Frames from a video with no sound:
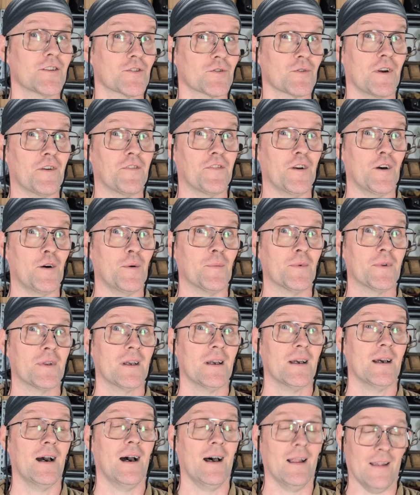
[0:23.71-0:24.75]
So I filmed
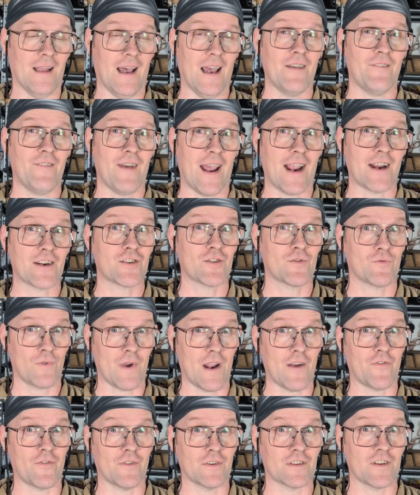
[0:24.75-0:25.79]
a live action
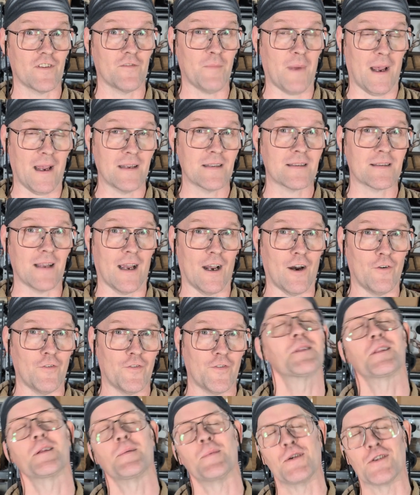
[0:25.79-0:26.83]
reference of myself.
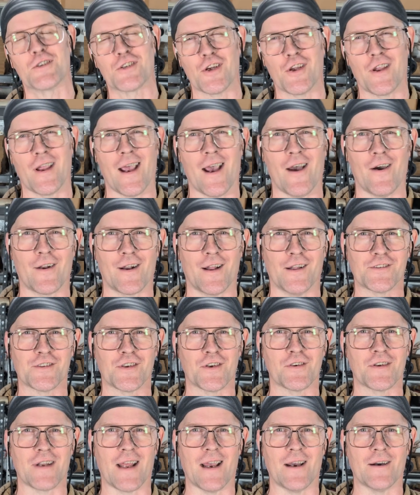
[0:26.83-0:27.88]
Let me show you how it all
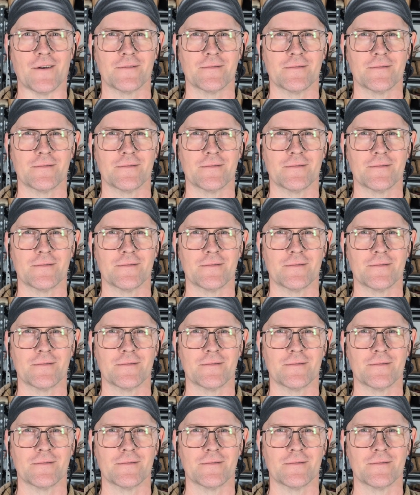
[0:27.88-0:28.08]
turned out.